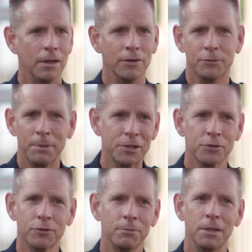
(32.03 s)
it's
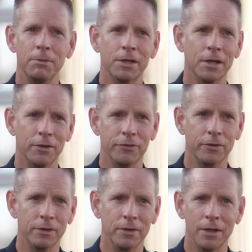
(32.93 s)
special to me because
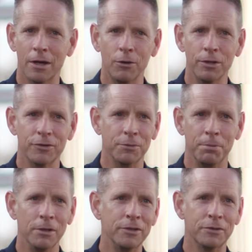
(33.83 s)
not only is the
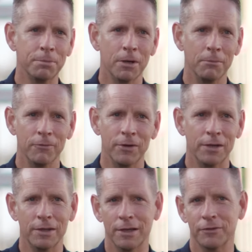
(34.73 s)
police department
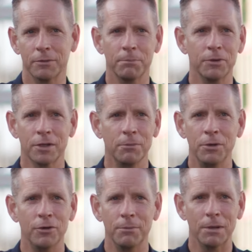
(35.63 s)
fantastic, but the
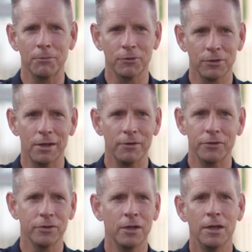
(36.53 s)
community members love
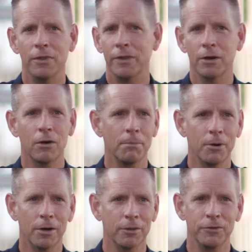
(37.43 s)
us. They're all part of the